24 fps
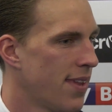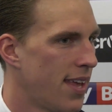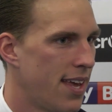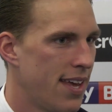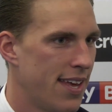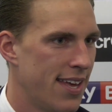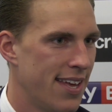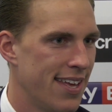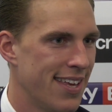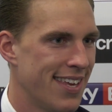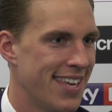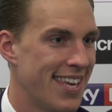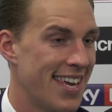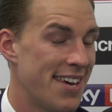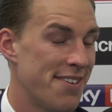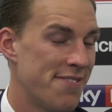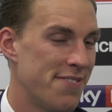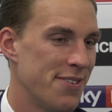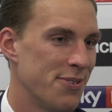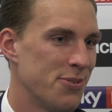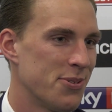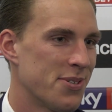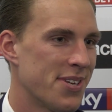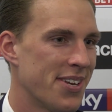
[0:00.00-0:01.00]
Yeah, it
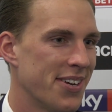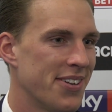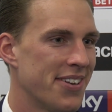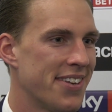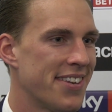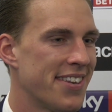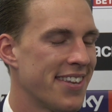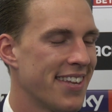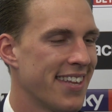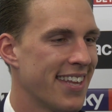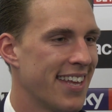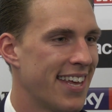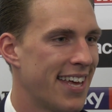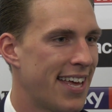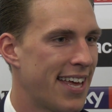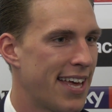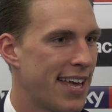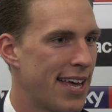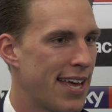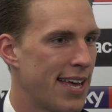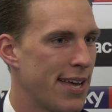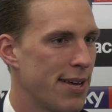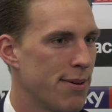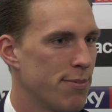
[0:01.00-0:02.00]
feels good. It's
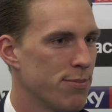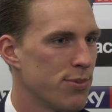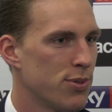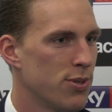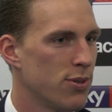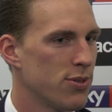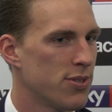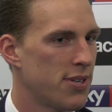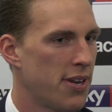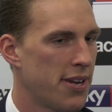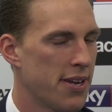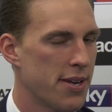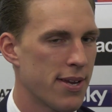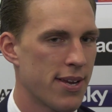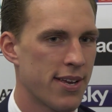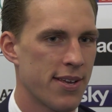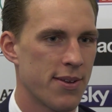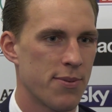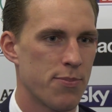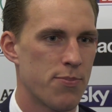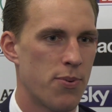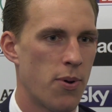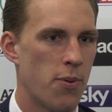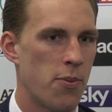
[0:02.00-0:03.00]
not saying
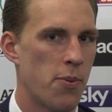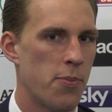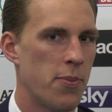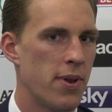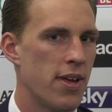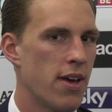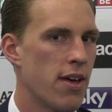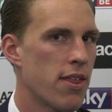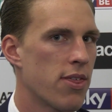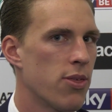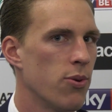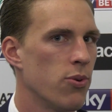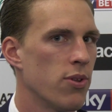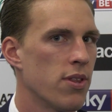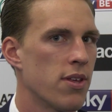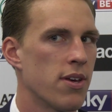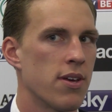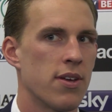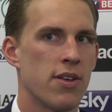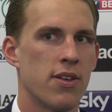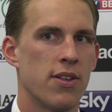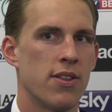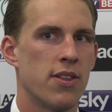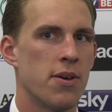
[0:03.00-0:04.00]
probably I thought
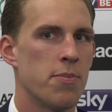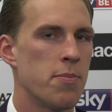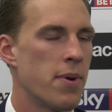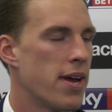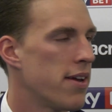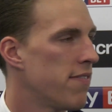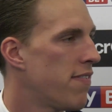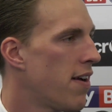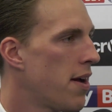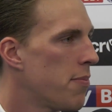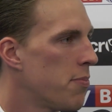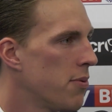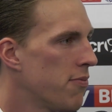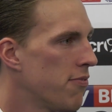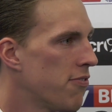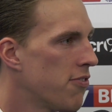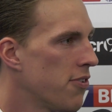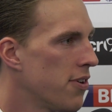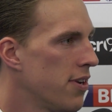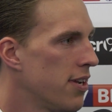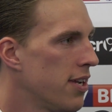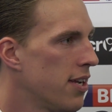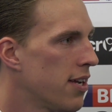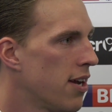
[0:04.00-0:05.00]
that that may have happened
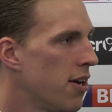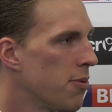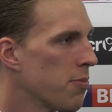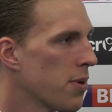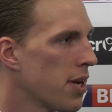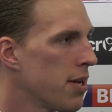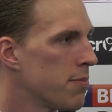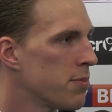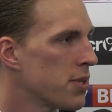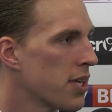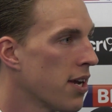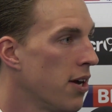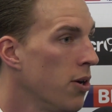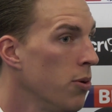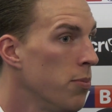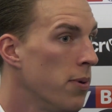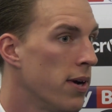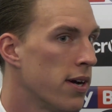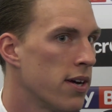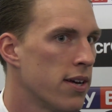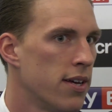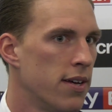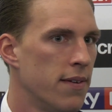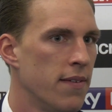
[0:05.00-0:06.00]
3 home games ago,
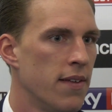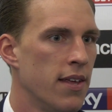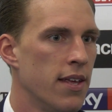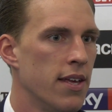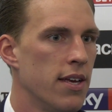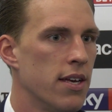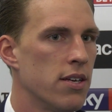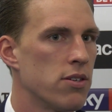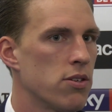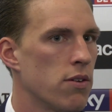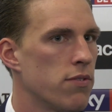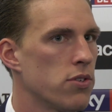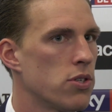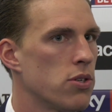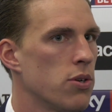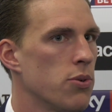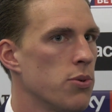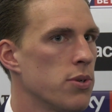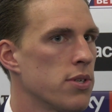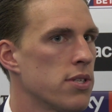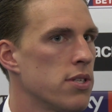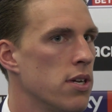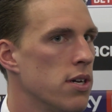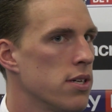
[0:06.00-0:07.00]
but it's obviously
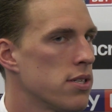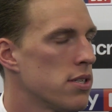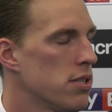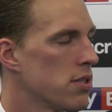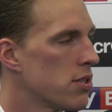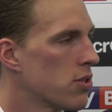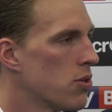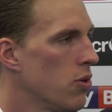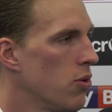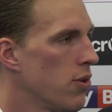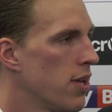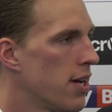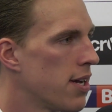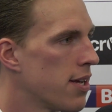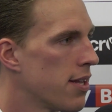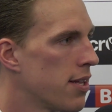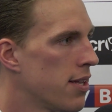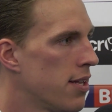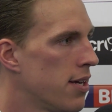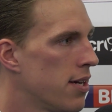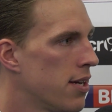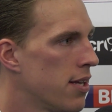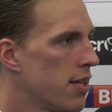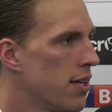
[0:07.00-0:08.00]
always nice to score that.
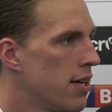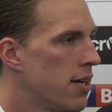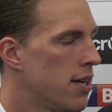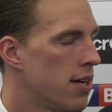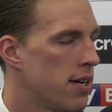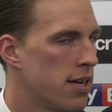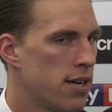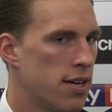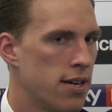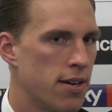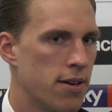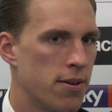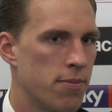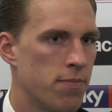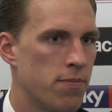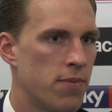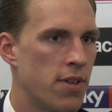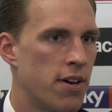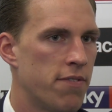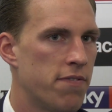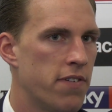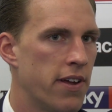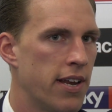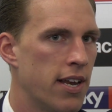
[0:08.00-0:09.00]

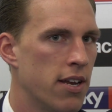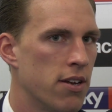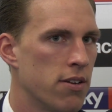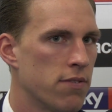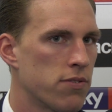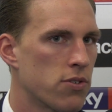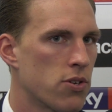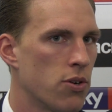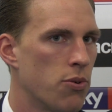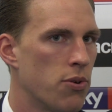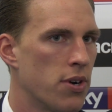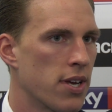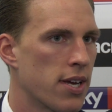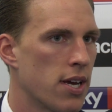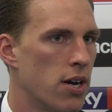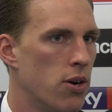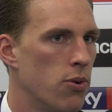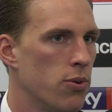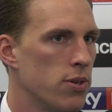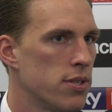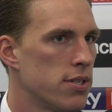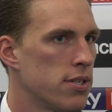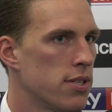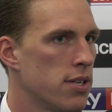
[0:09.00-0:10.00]
That feeling of scoring a
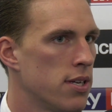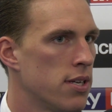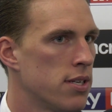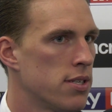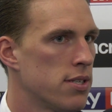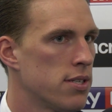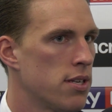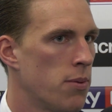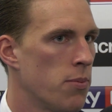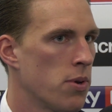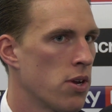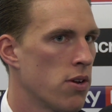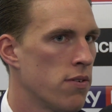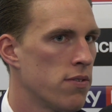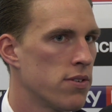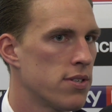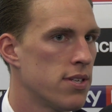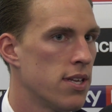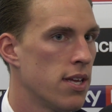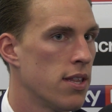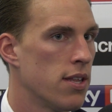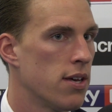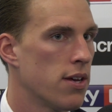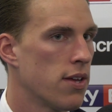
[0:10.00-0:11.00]
goal is something
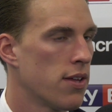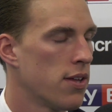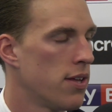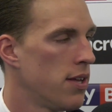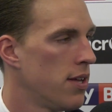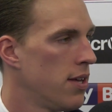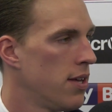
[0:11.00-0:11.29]
obviously that